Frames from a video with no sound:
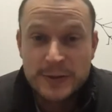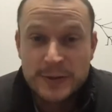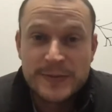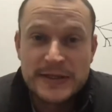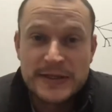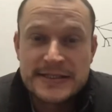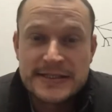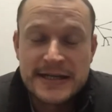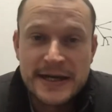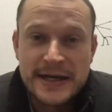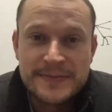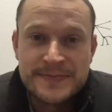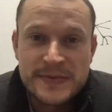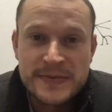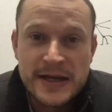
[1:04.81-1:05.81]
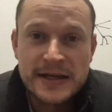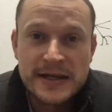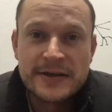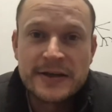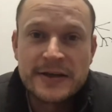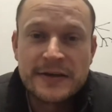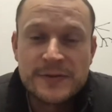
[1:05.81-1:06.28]
But um, yeah,
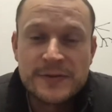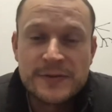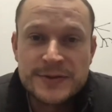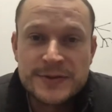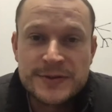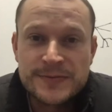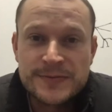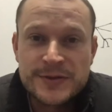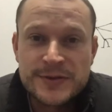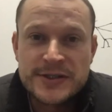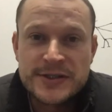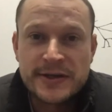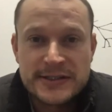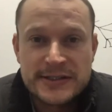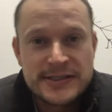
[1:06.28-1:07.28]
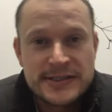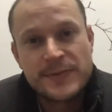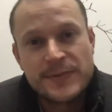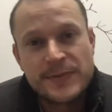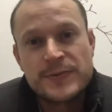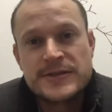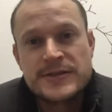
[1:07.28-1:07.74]
looking forward to, to sharing some
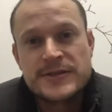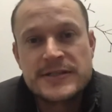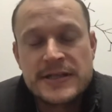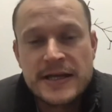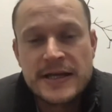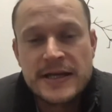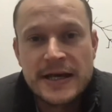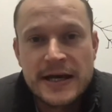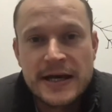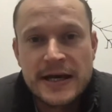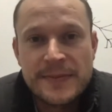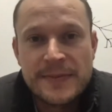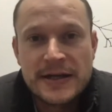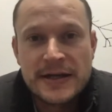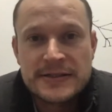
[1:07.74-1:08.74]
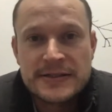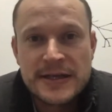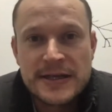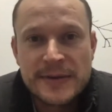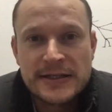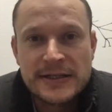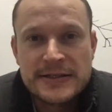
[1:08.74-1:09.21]
thoughts uh, about
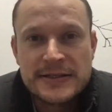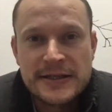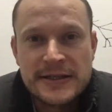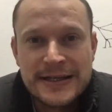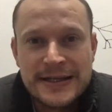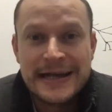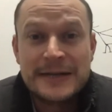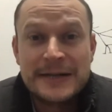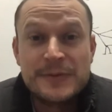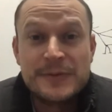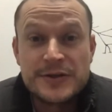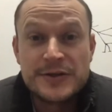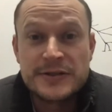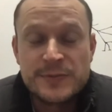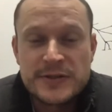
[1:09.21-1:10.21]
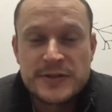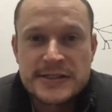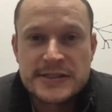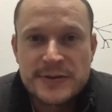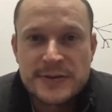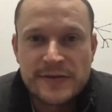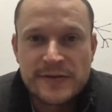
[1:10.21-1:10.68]
about light pollution, which is
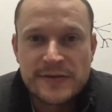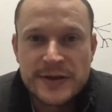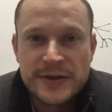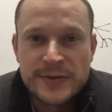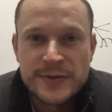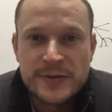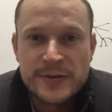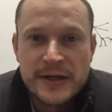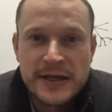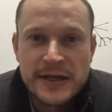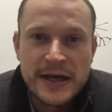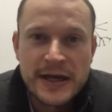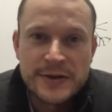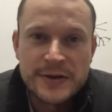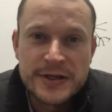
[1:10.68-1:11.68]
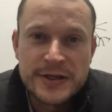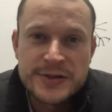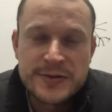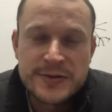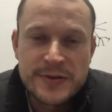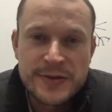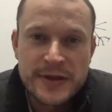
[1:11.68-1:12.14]
sort of a new a new issue
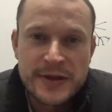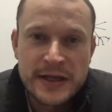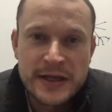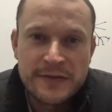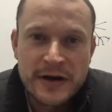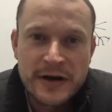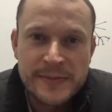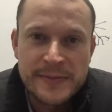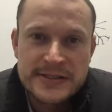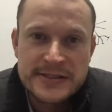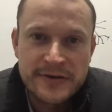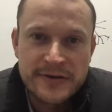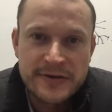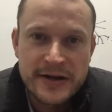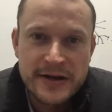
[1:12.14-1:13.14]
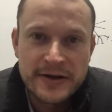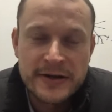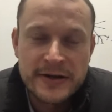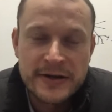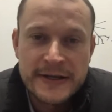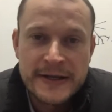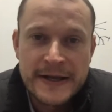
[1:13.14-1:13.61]
in the environmental radar
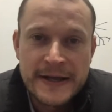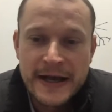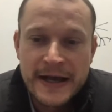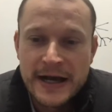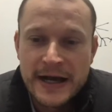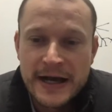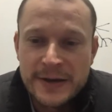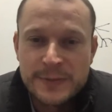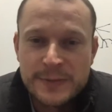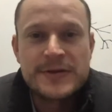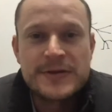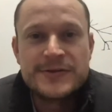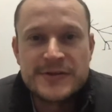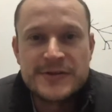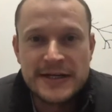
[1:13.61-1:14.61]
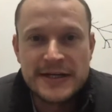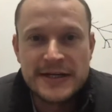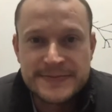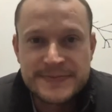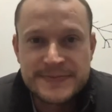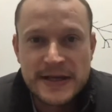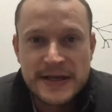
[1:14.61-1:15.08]
uh, with you tonight.
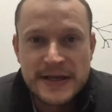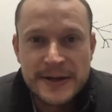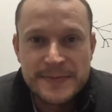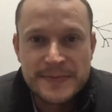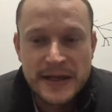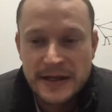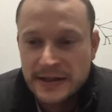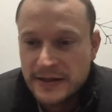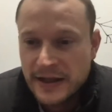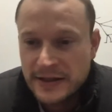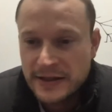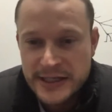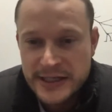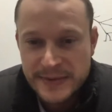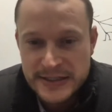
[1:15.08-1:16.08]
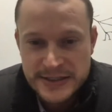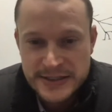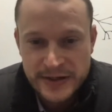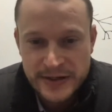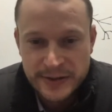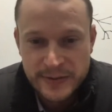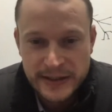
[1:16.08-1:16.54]
Um, and I'll, I'll, share my
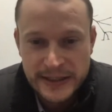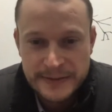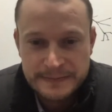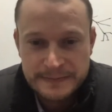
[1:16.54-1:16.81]
screen quickly.